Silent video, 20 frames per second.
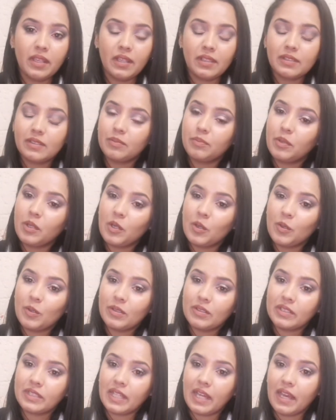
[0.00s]
kit
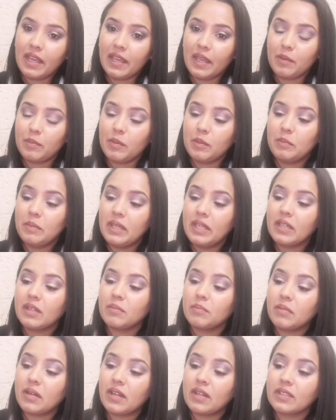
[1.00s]
because I am a
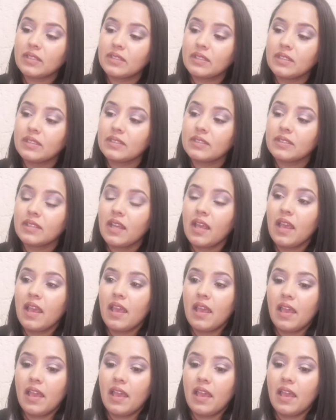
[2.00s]
makeup artist